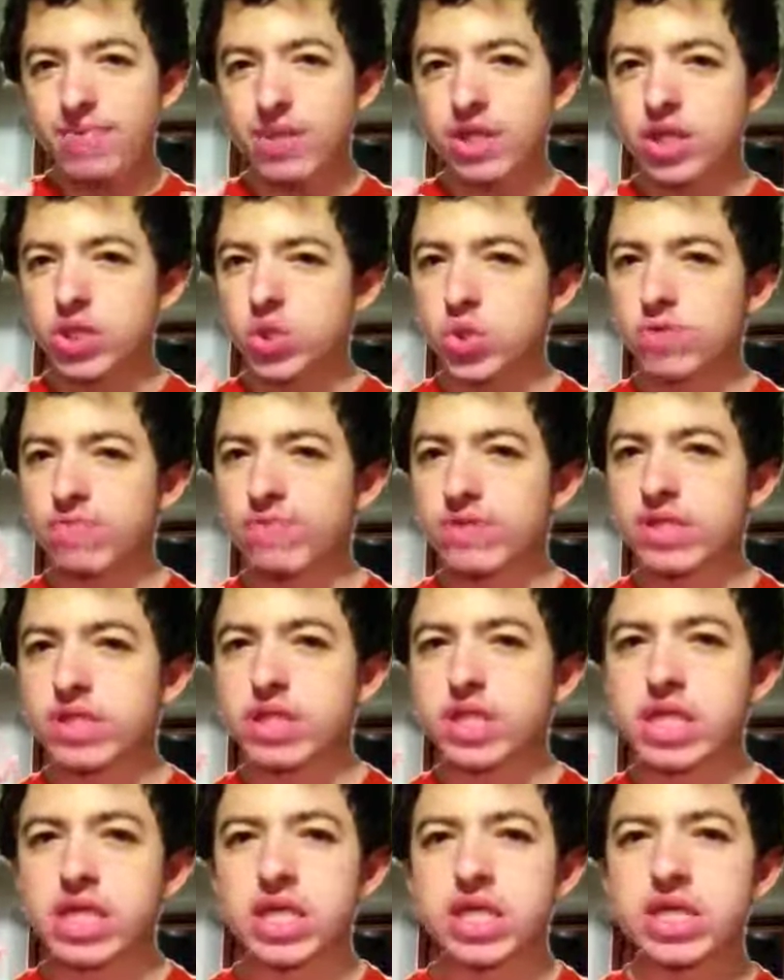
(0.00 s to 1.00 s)
this sort of
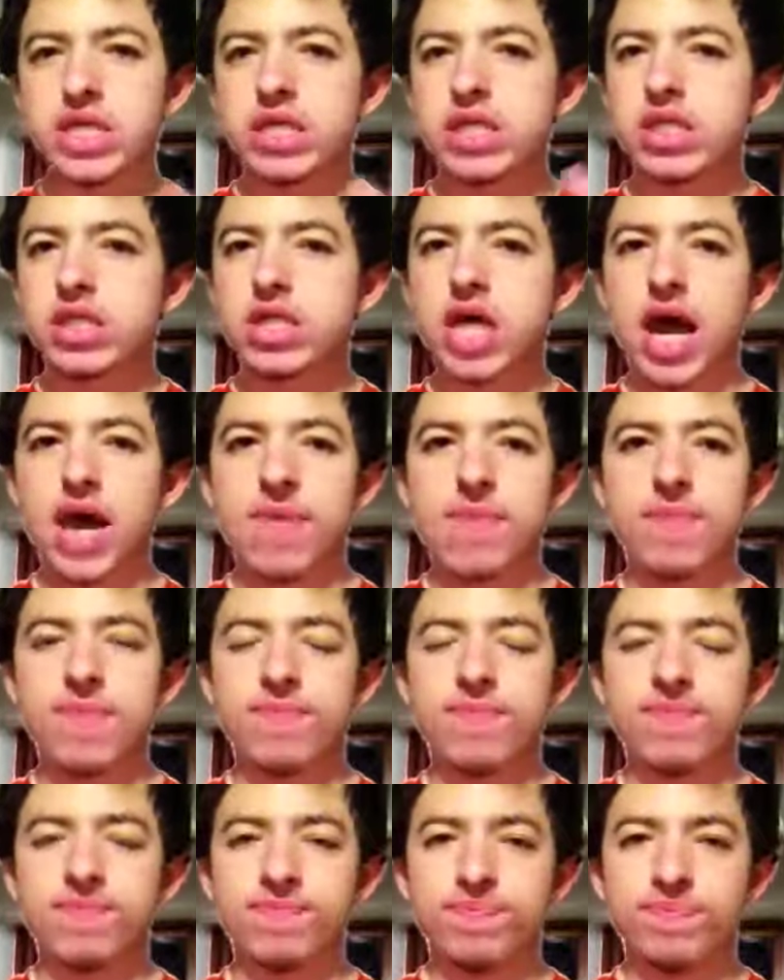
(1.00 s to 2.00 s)
sinister type
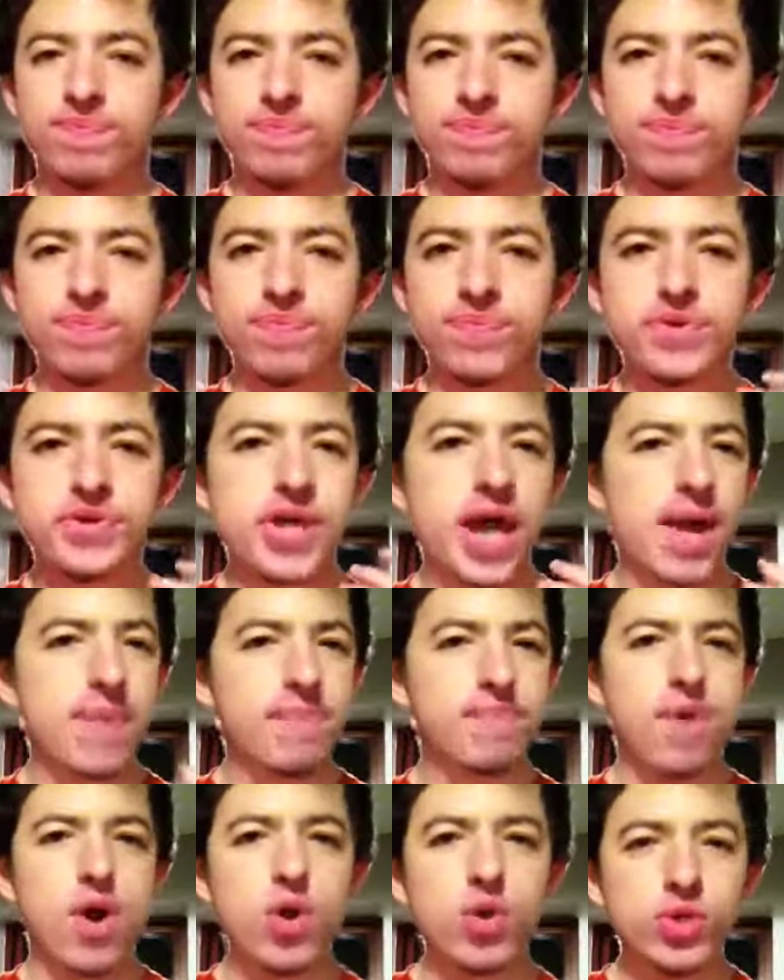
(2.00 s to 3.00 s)

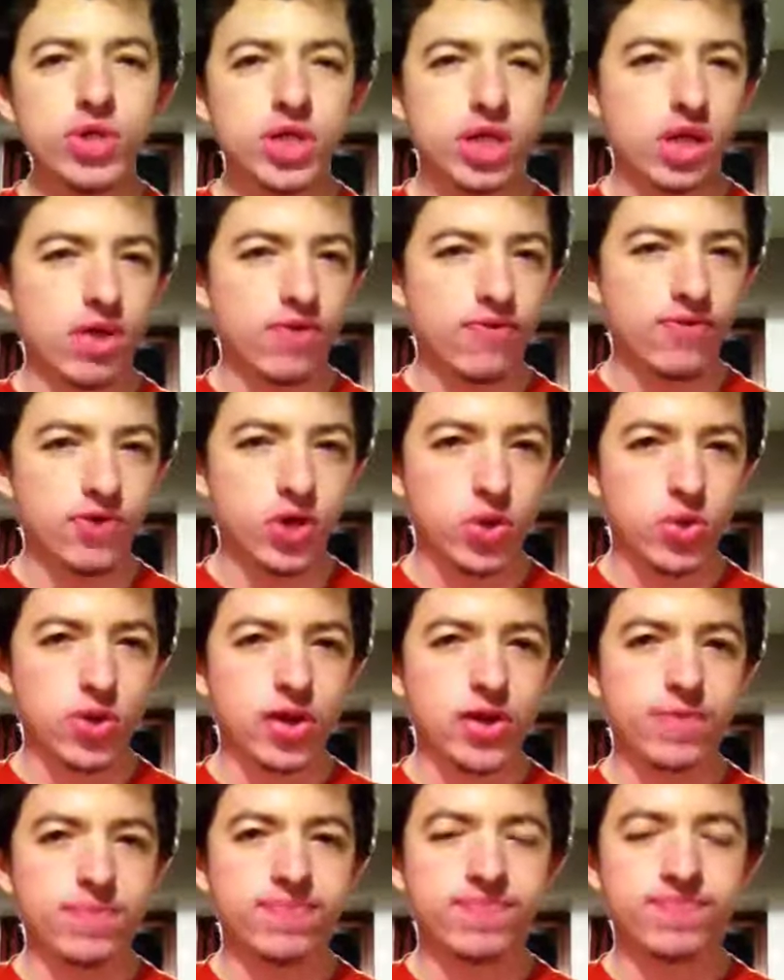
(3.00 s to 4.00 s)
motive to her.